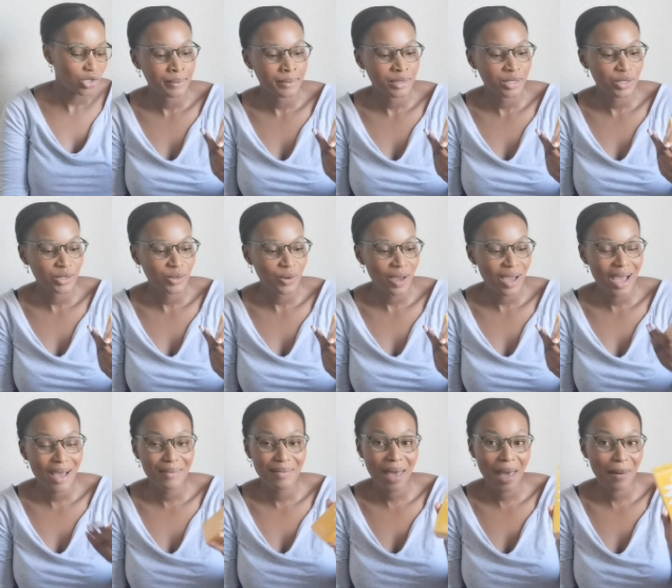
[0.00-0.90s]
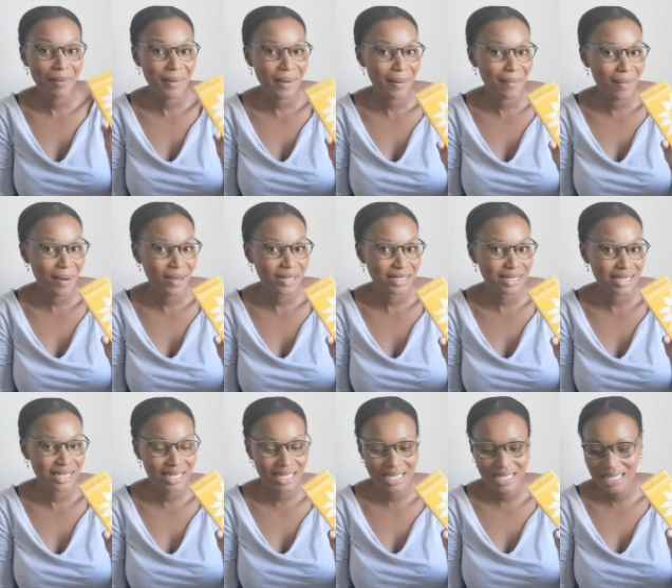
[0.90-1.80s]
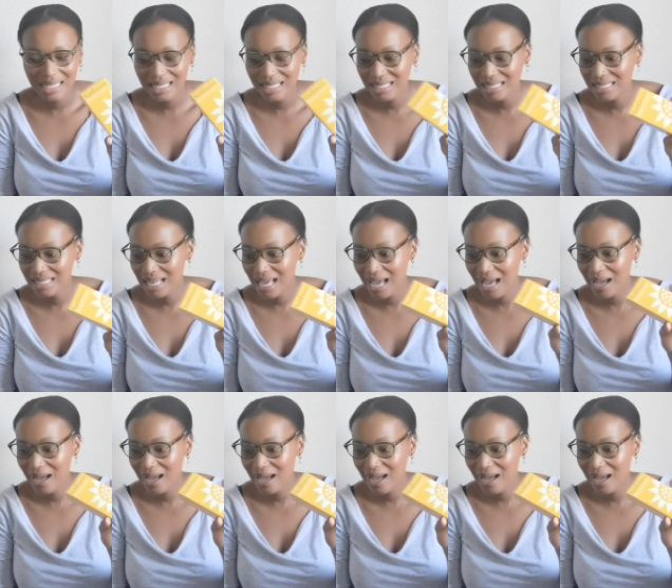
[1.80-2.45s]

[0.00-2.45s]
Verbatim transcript: Um, so I'm happy about this.